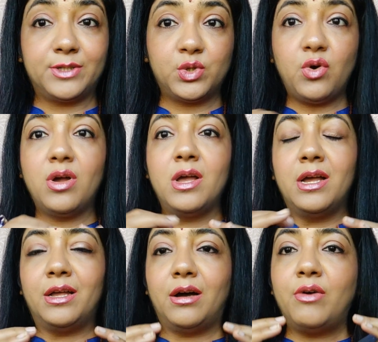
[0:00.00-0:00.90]
So
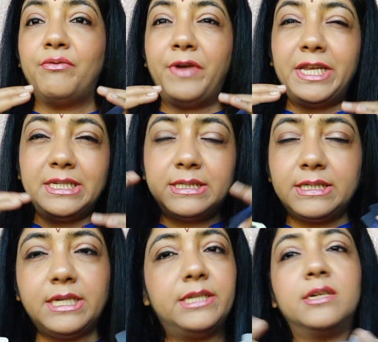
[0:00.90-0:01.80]
a very
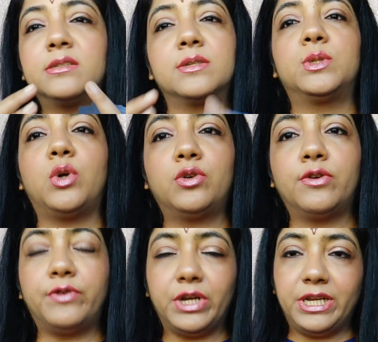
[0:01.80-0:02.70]
serious sort
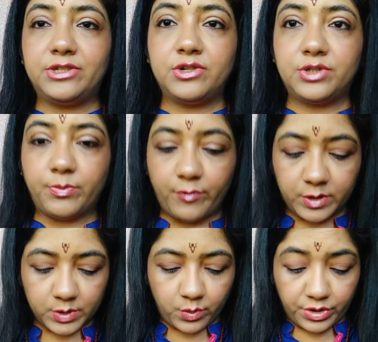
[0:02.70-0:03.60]
of relationship
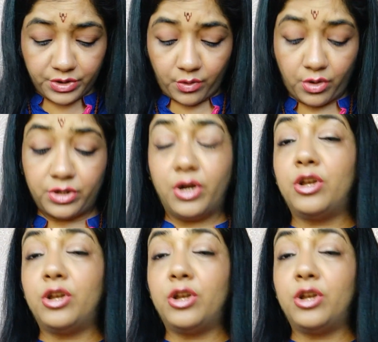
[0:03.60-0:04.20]
was going on.